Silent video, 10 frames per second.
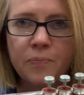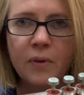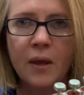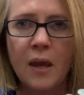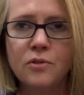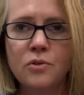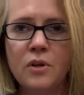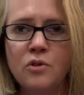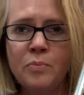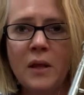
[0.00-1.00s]
Okay, so
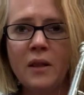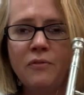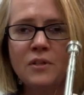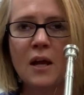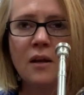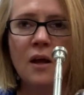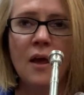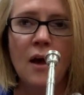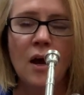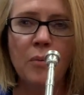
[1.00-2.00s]
there's my left hand.
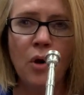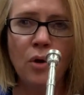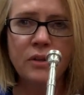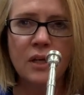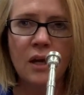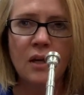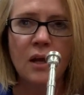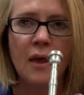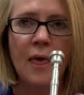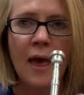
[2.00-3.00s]
I'm holding it.
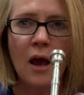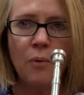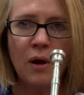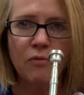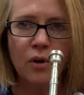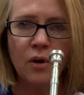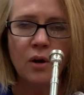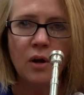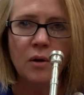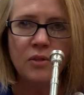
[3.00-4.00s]
However,
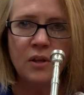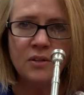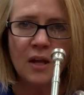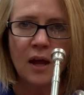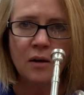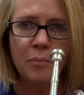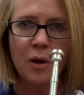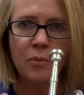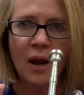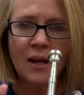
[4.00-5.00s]
this hand,
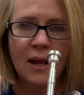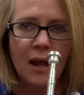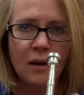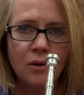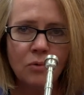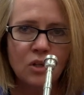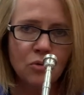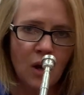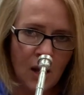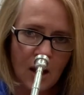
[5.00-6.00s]
my right hand, raise
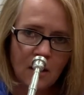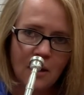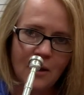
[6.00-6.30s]
your right hand.